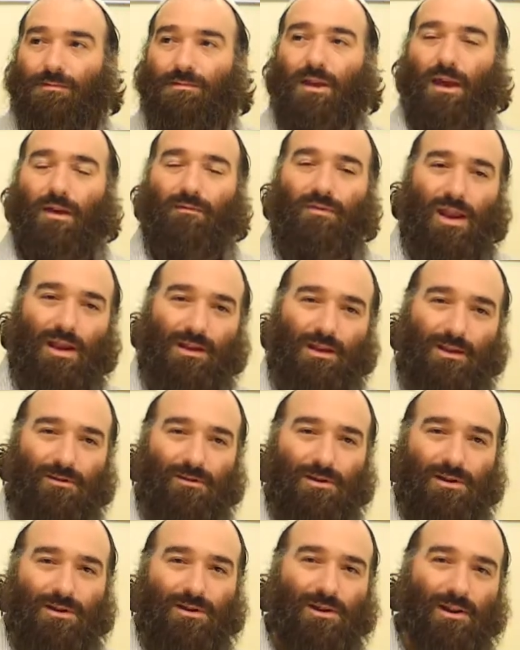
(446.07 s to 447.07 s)
David, I need
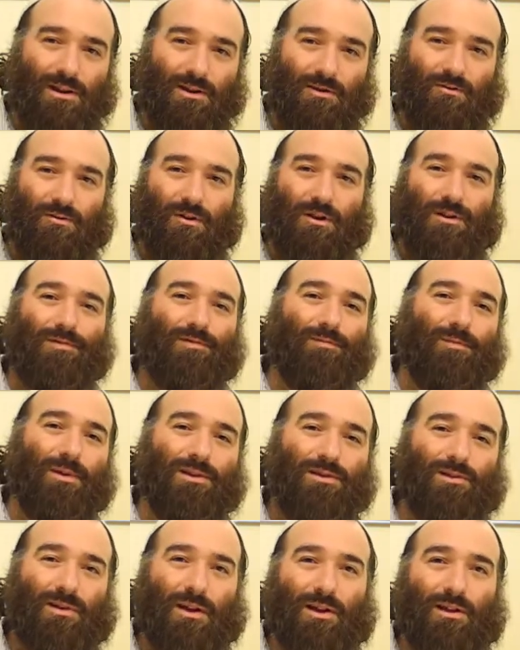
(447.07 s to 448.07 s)
you to sit across from
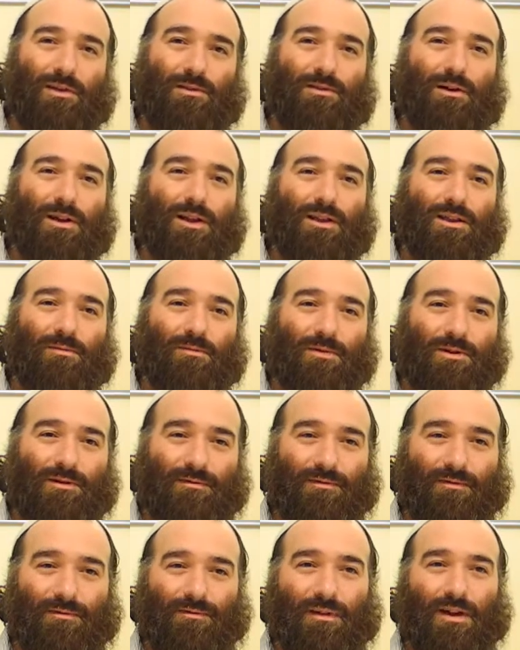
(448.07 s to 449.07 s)
me so I can look at your
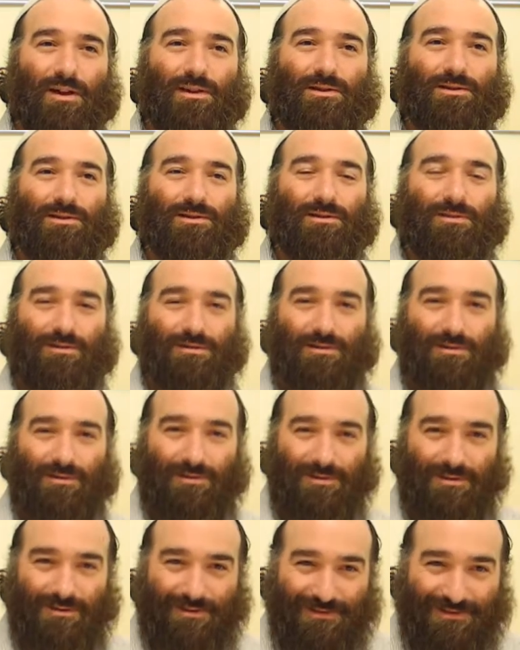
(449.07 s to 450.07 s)
beautiful face.
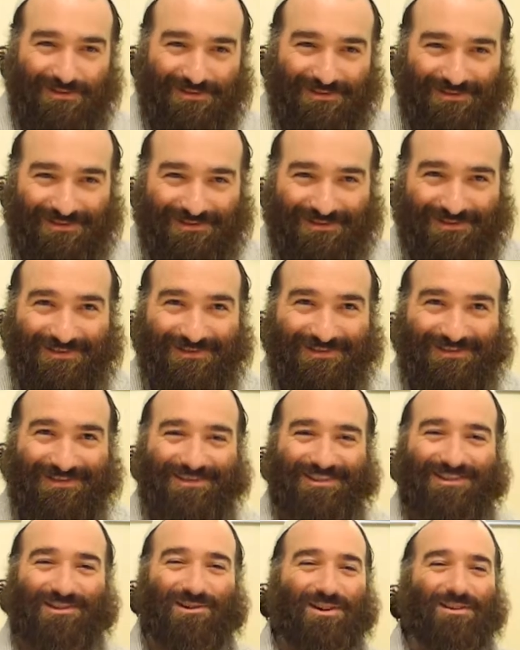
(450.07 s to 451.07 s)

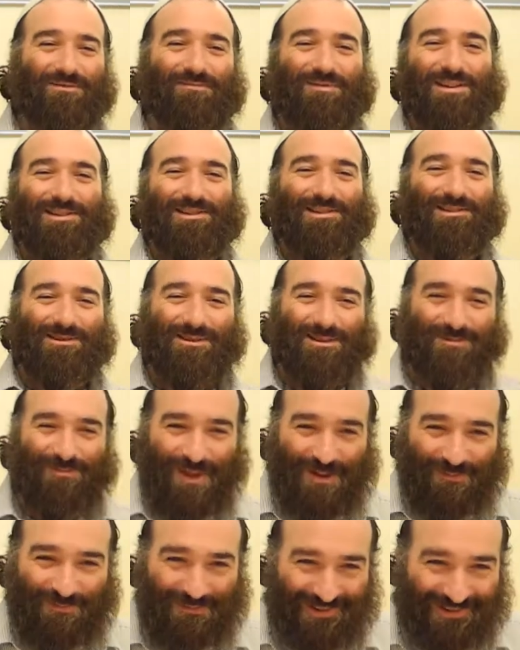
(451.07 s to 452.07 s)
You could read the
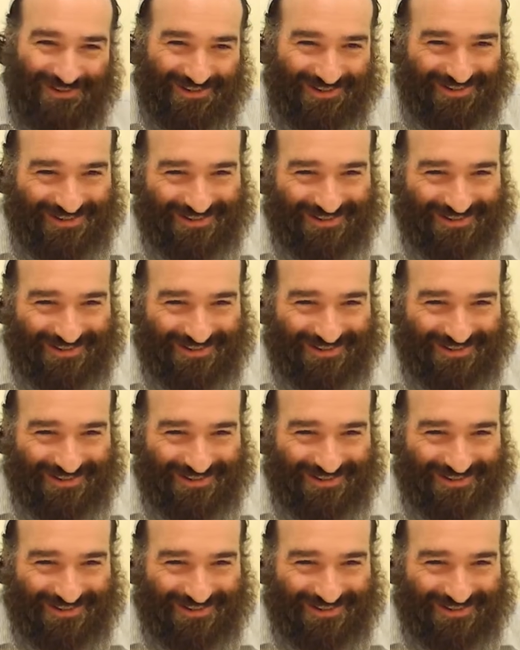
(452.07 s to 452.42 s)
newspaper. You